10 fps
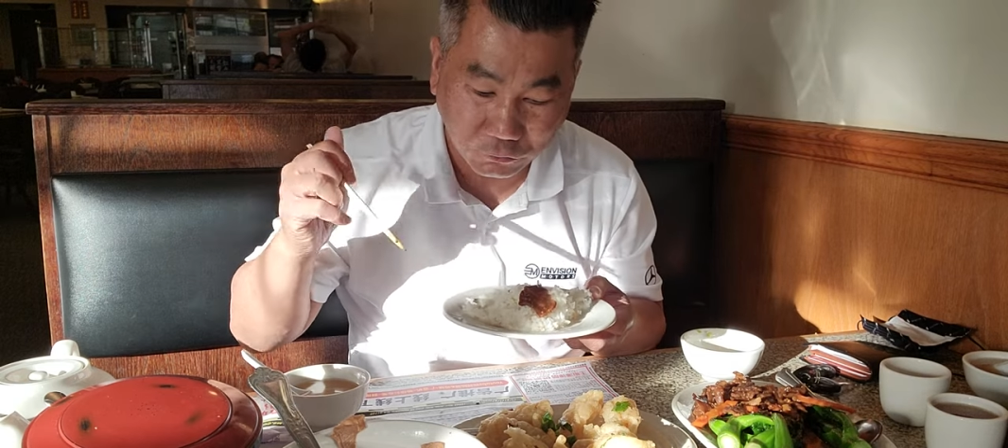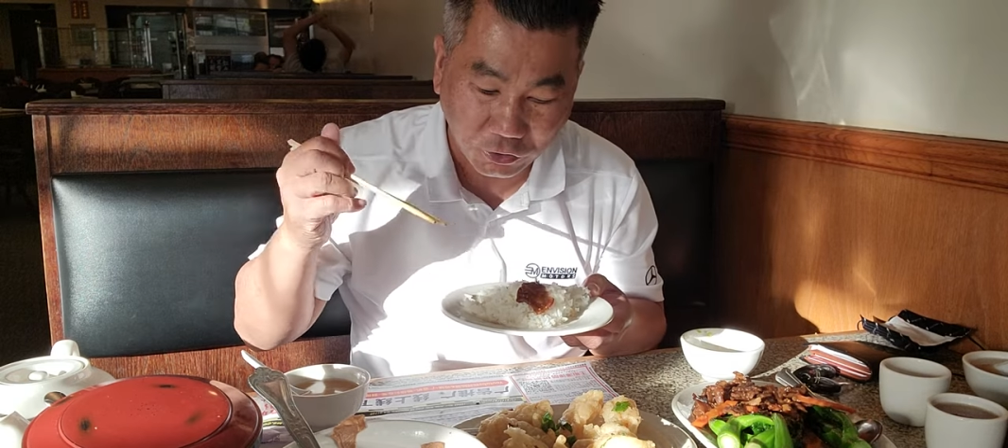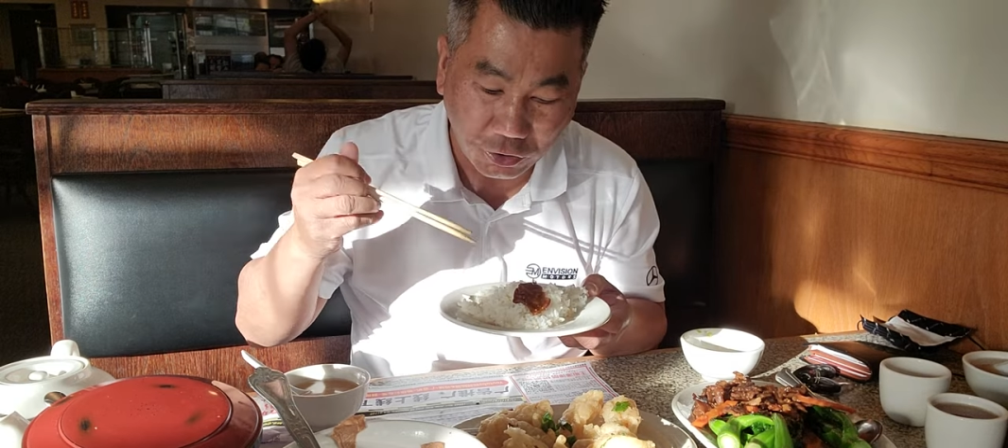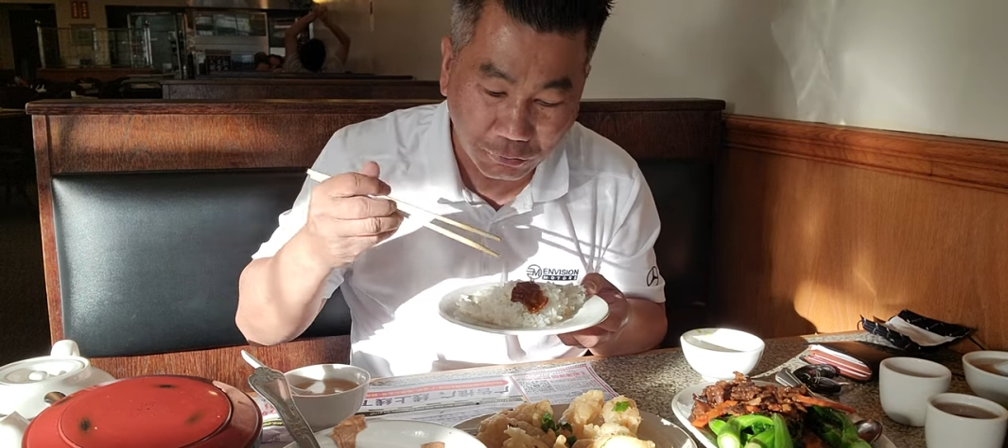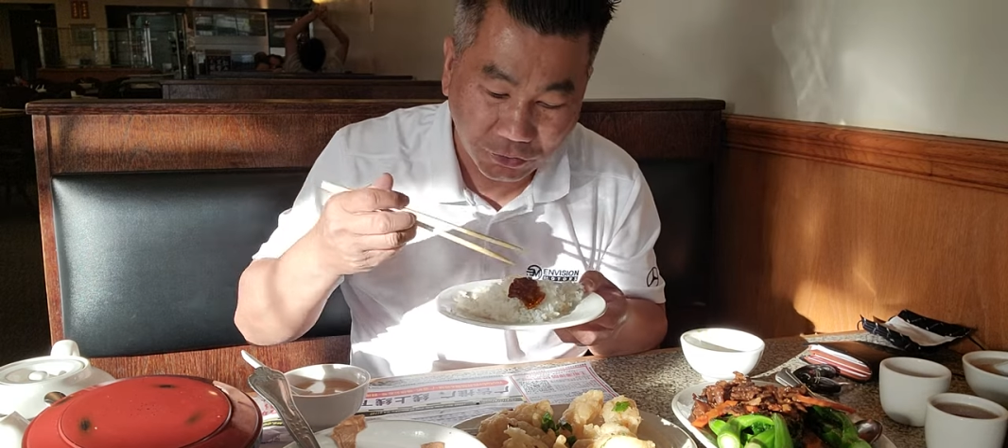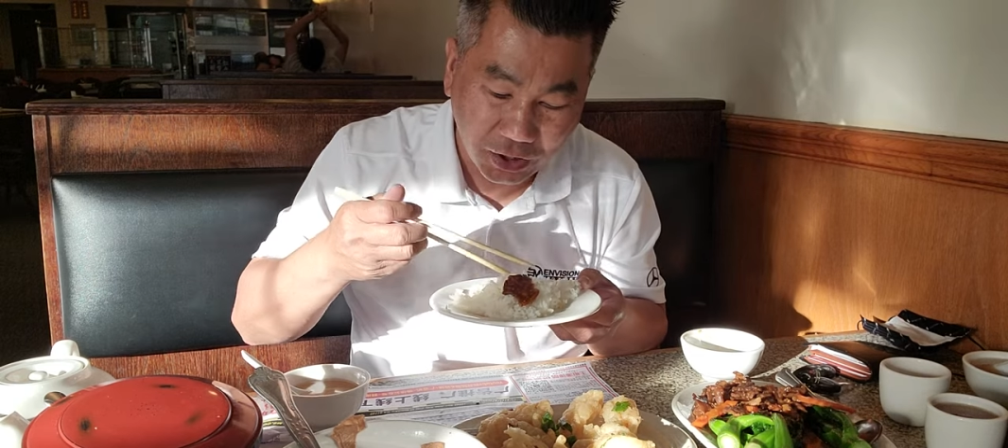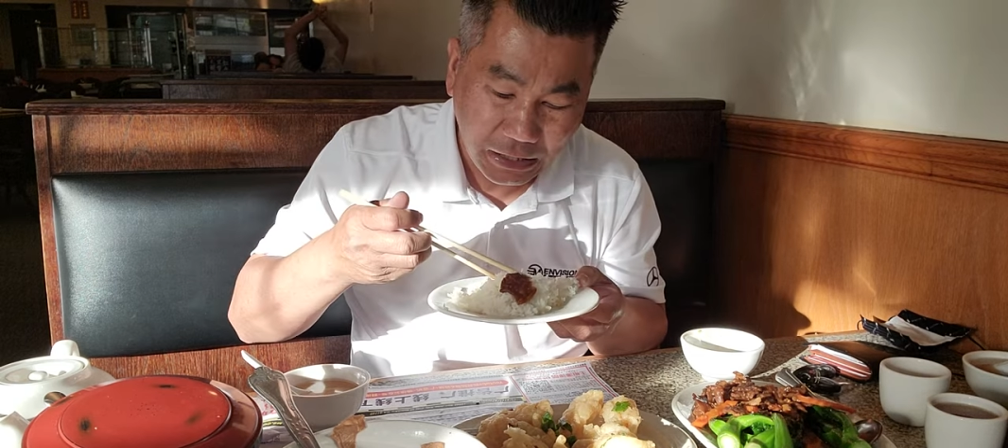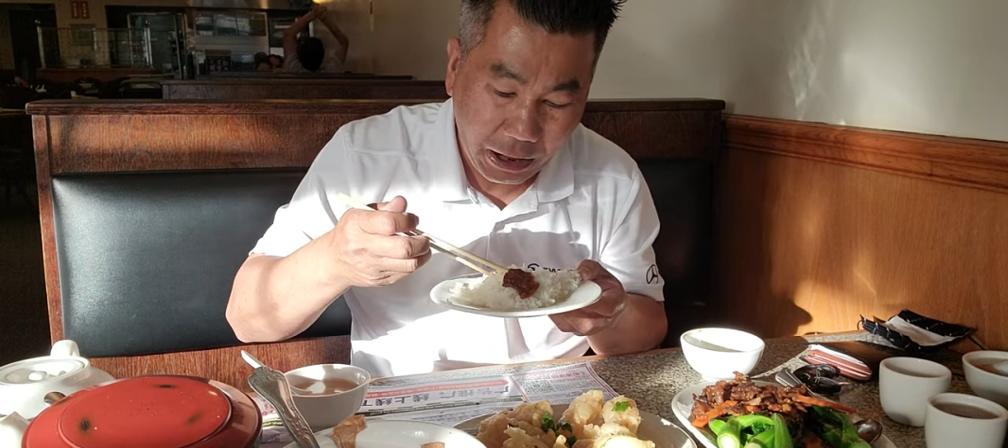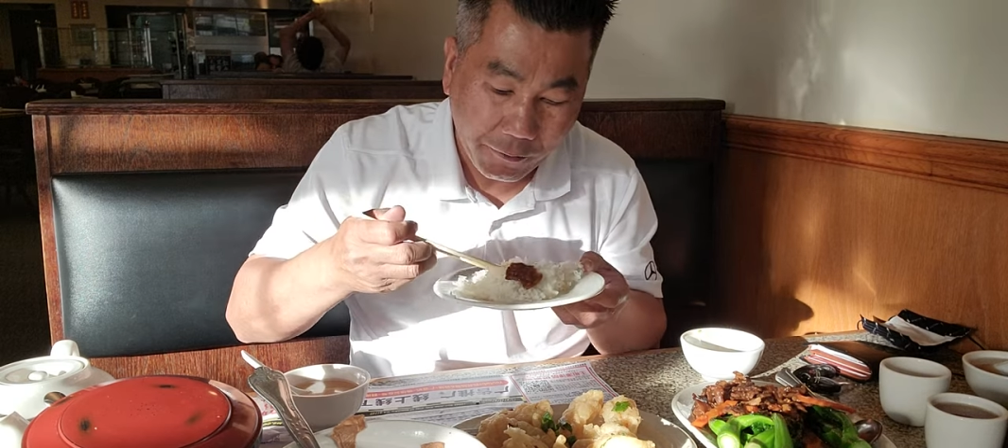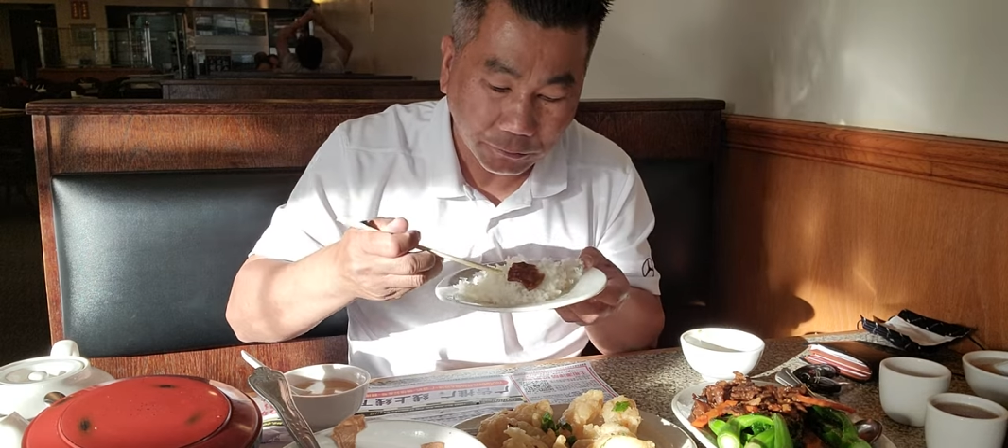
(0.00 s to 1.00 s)
You know what I'm
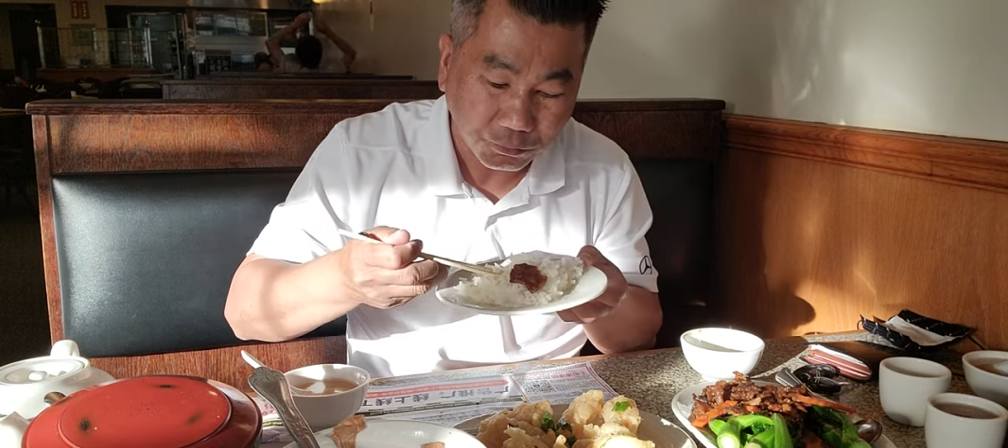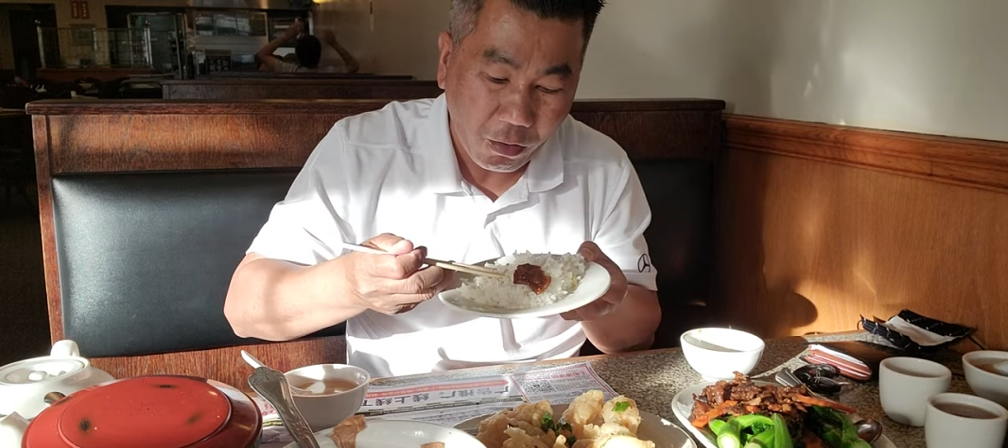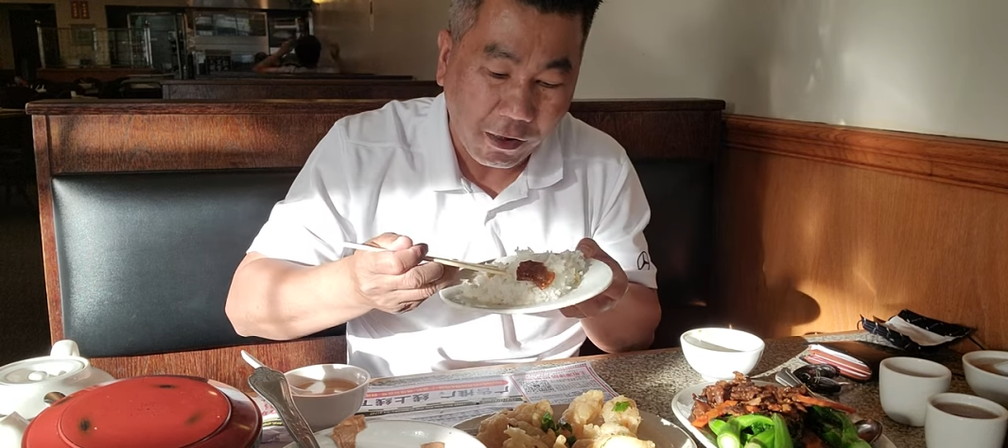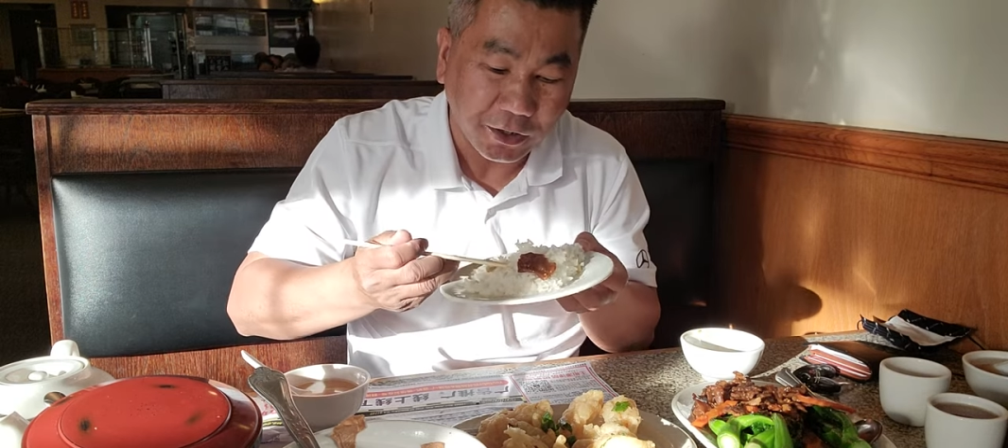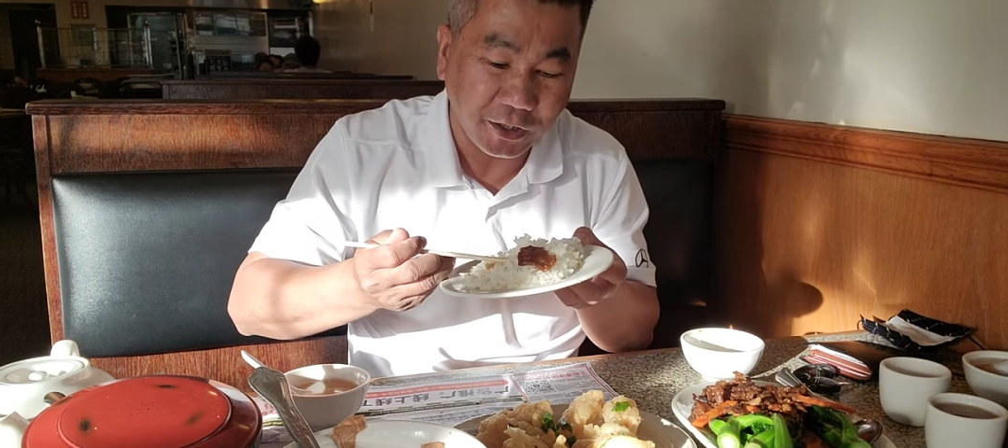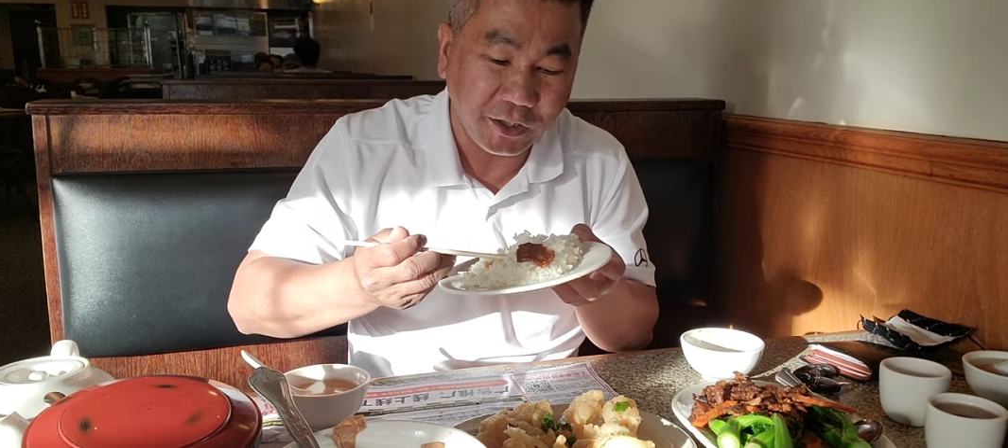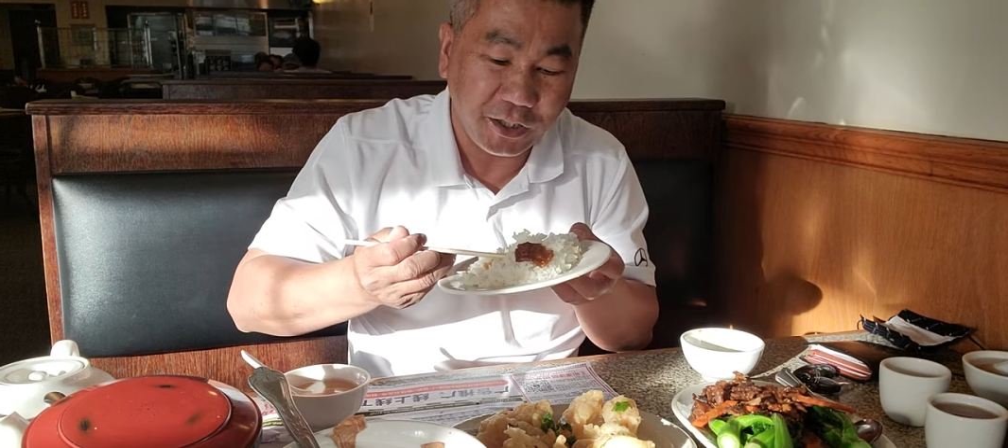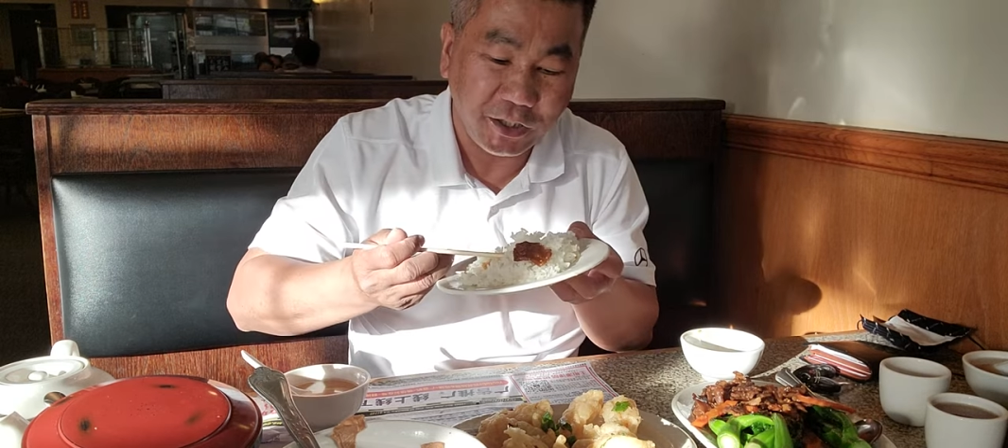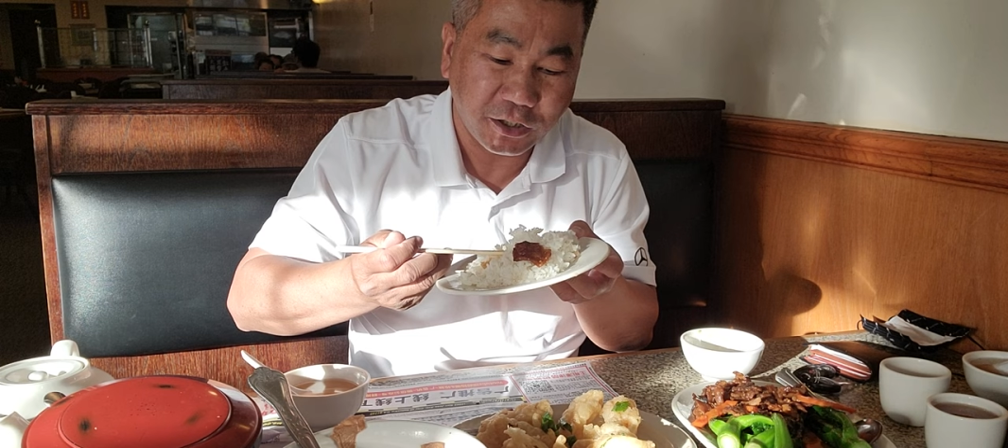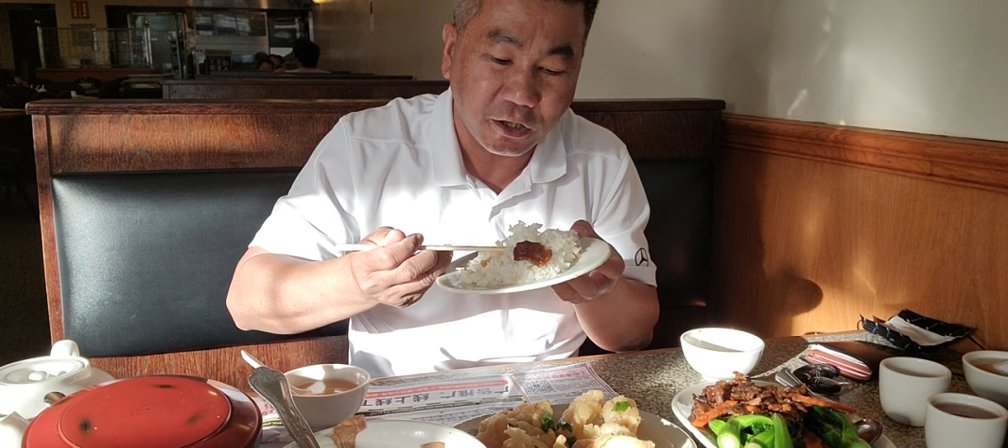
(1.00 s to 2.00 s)
saying? And they eat